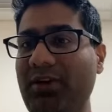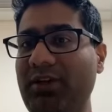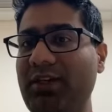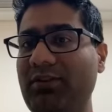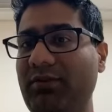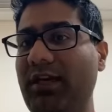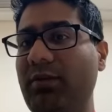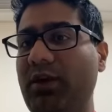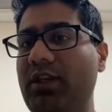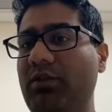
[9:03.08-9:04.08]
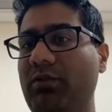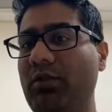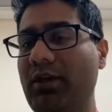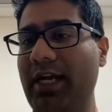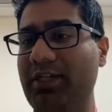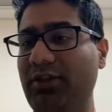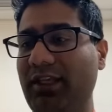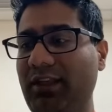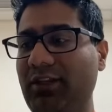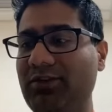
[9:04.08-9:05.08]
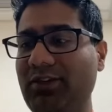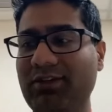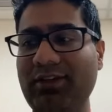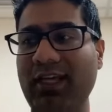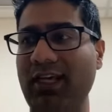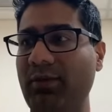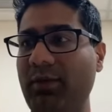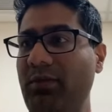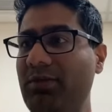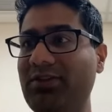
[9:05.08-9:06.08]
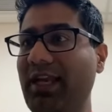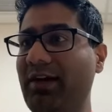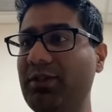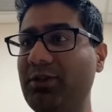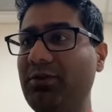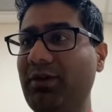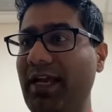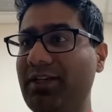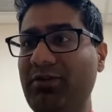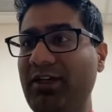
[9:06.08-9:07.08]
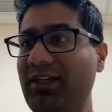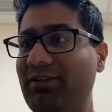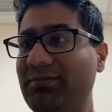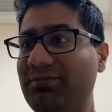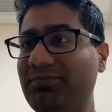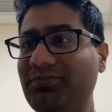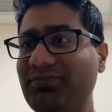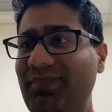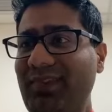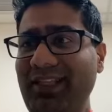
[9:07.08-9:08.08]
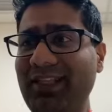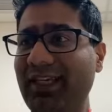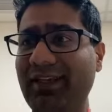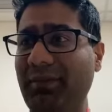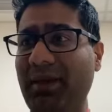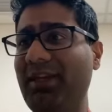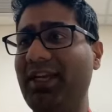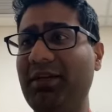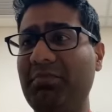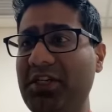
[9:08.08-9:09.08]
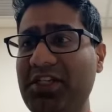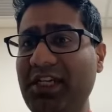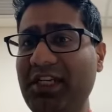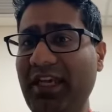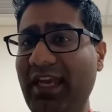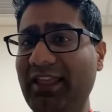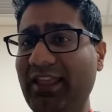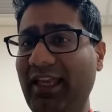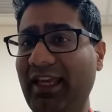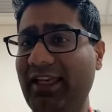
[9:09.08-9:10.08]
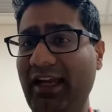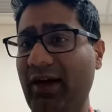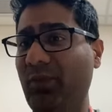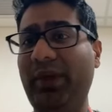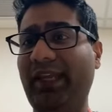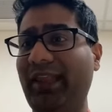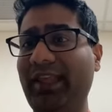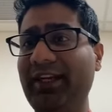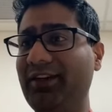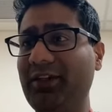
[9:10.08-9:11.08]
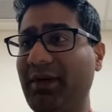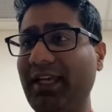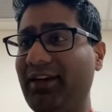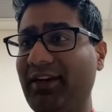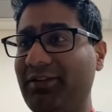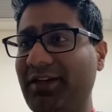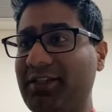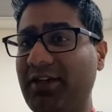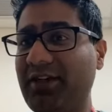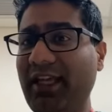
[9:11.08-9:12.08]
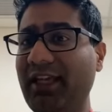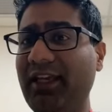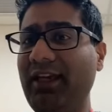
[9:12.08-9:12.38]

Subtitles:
periods around when you actually need those things. We almost never do x-rays, like maybe at admission, and then like a week later you might get another x-ray. Like